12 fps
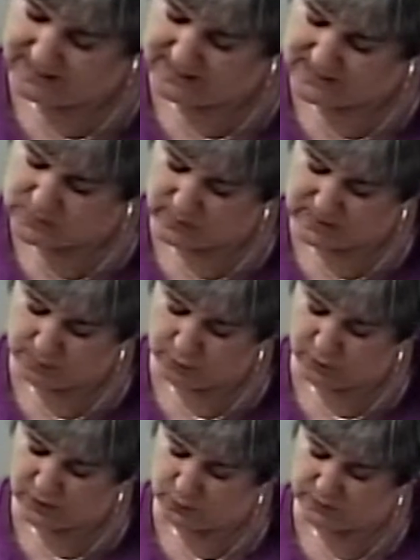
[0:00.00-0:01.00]
In this way, the
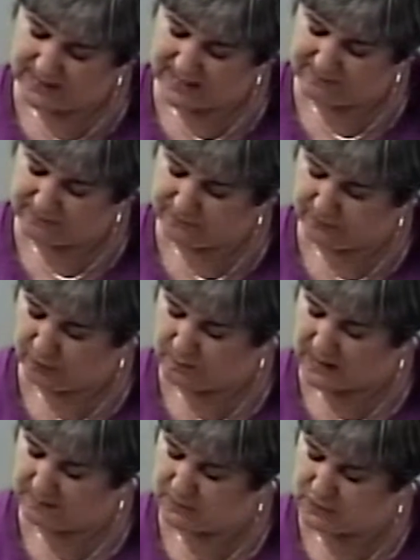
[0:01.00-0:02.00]
board would have a firm
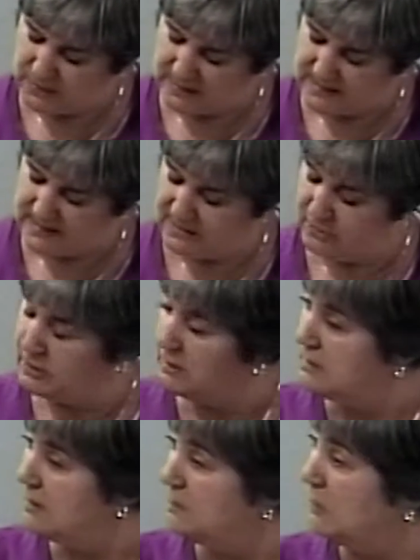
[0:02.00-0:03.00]
number to
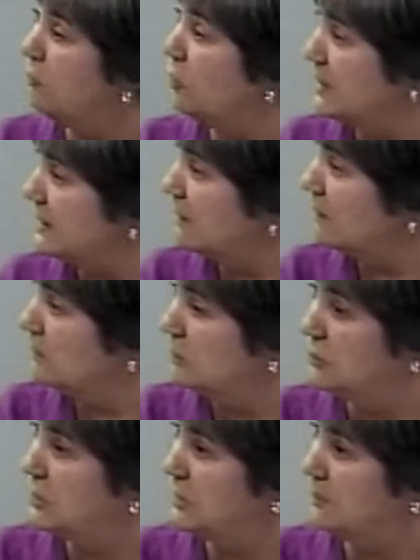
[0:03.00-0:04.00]
consider before they
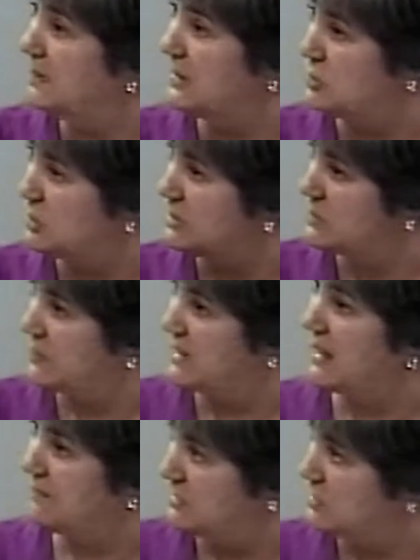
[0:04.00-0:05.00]
conclude on their budget, because we
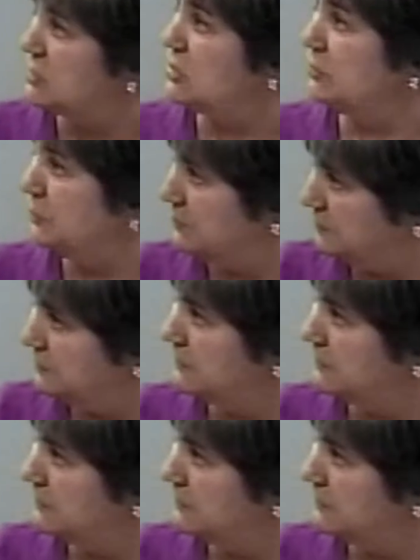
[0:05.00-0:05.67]
have this due